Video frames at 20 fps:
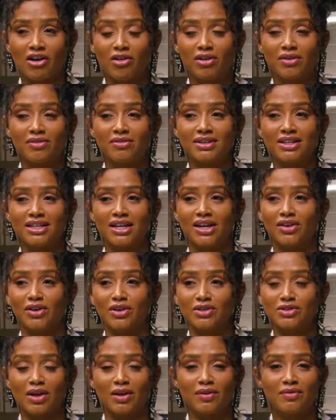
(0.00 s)
all of the
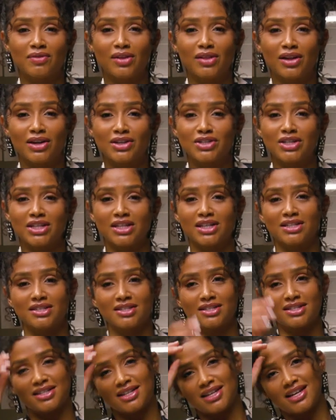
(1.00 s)
dinners, all of the
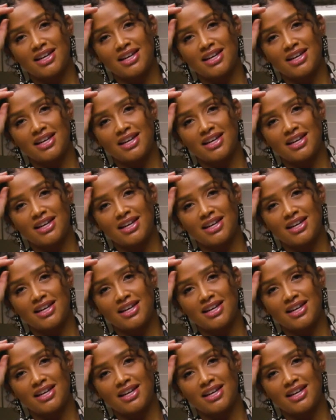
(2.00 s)
lunches,